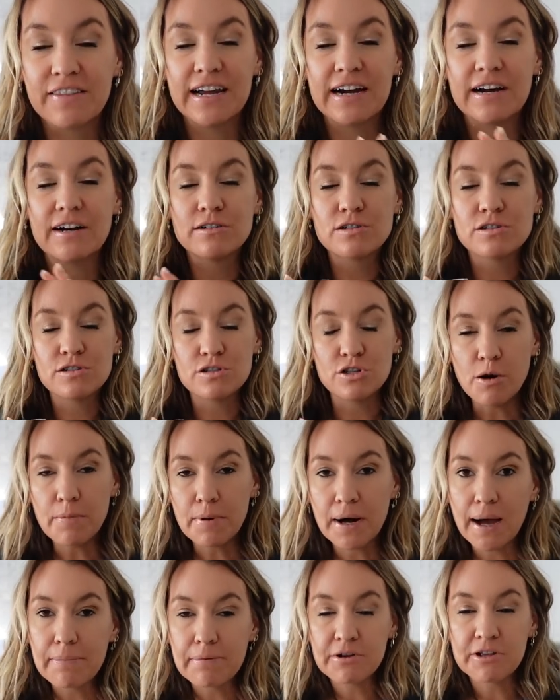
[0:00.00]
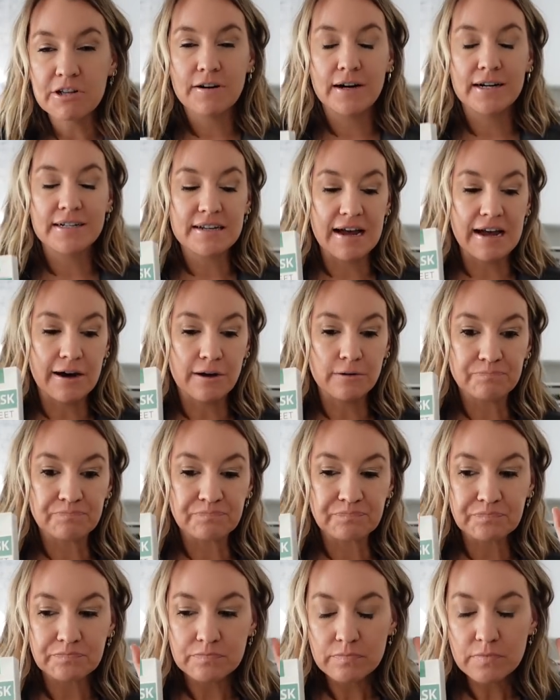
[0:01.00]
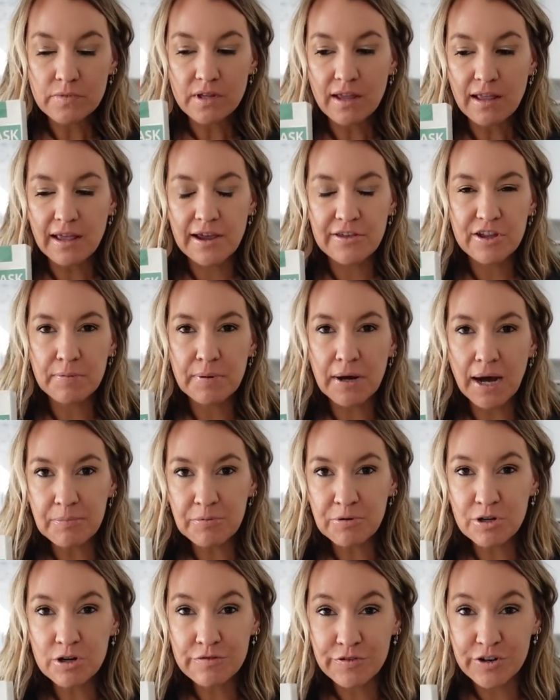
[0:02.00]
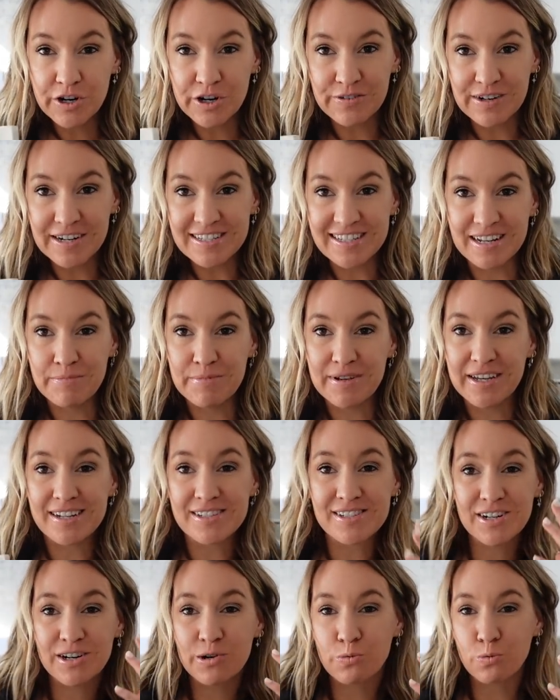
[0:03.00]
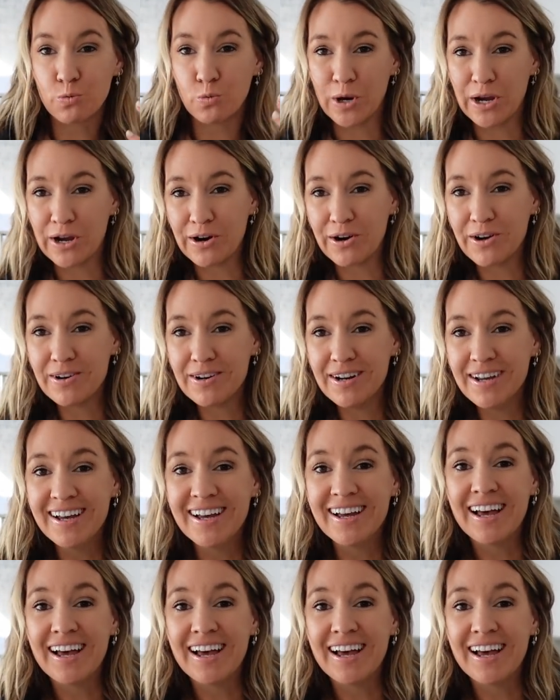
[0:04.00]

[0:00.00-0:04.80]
They are so popular right now, and they're popular for a reason because they're weird,